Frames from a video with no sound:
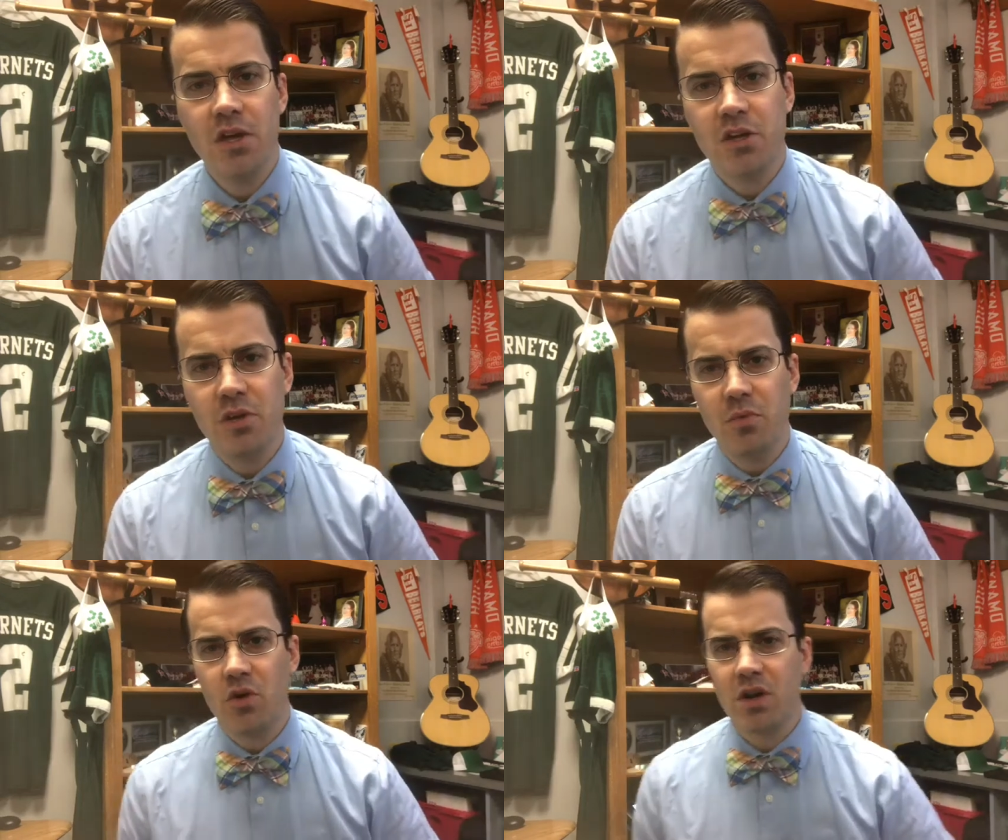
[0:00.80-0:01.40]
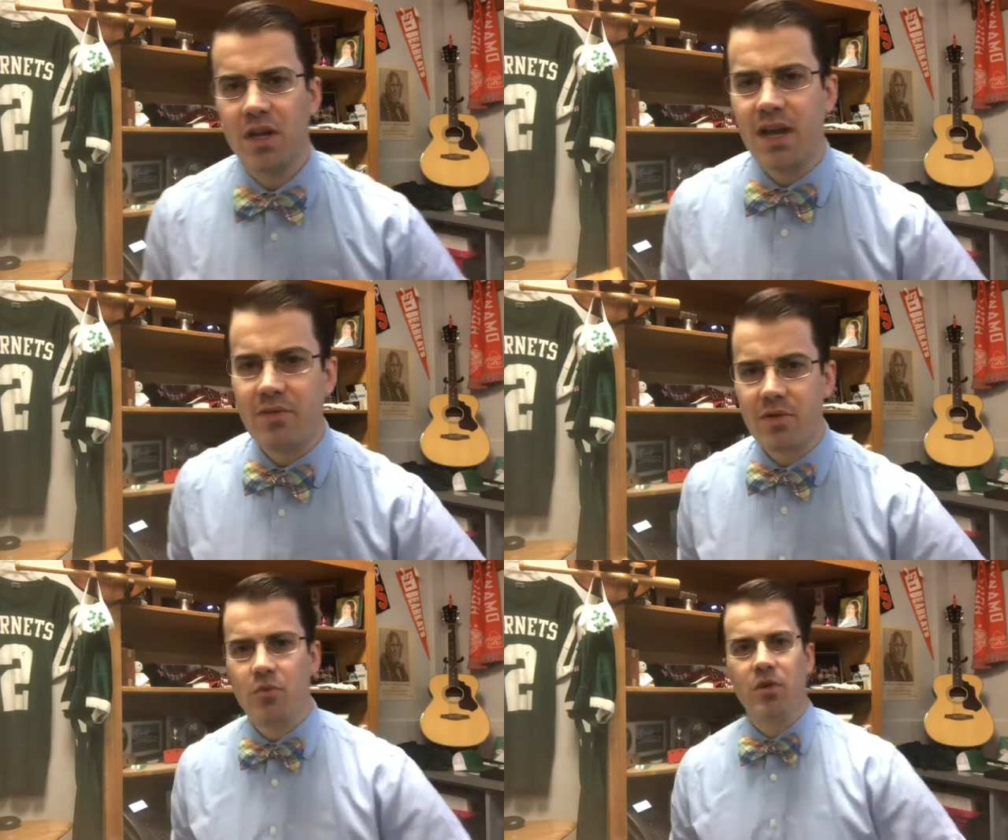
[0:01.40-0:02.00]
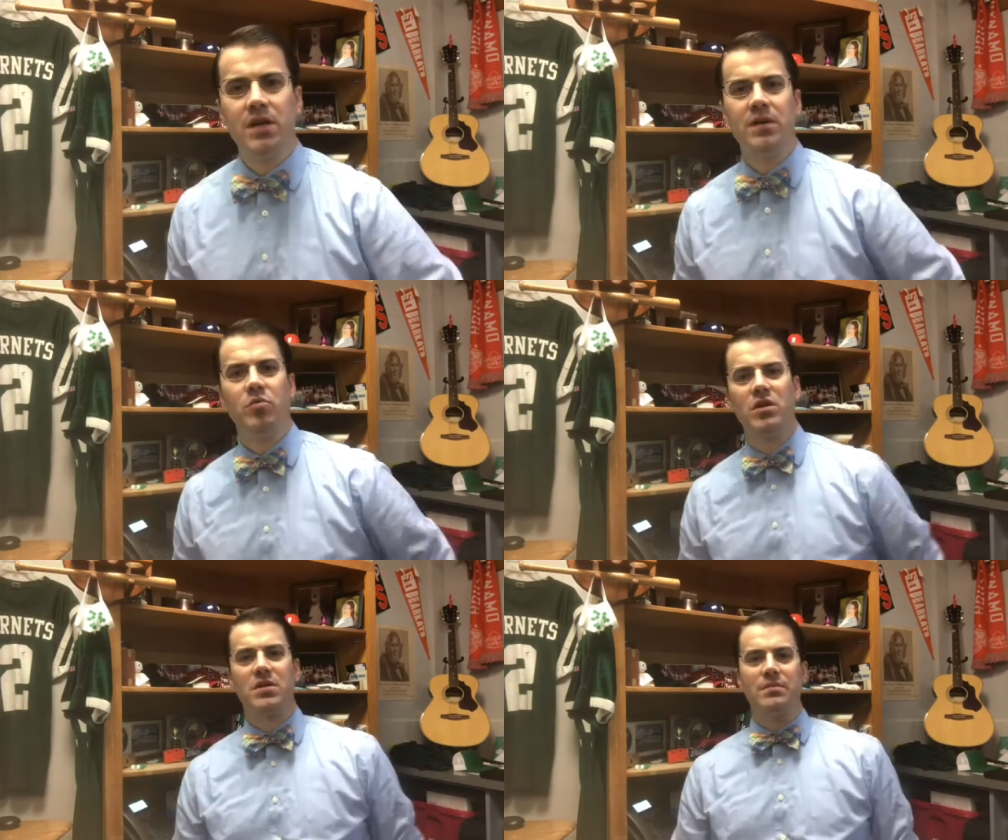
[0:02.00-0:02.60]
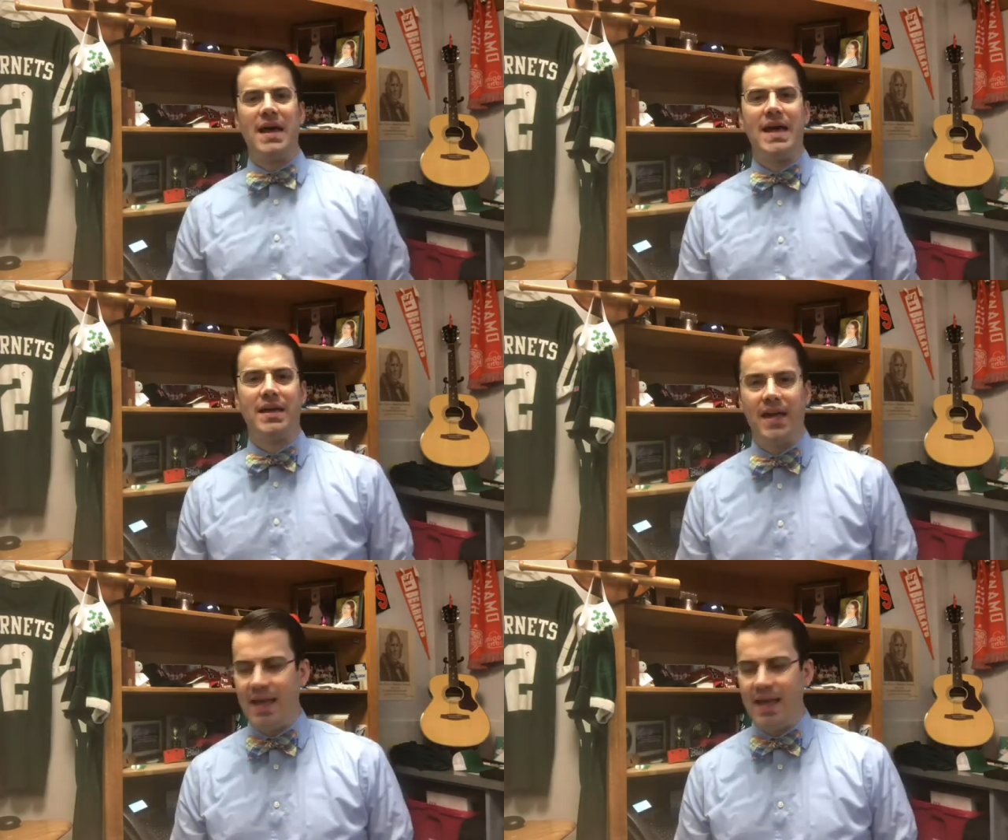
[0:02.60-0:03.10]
Good morning, everyone. Welcome back.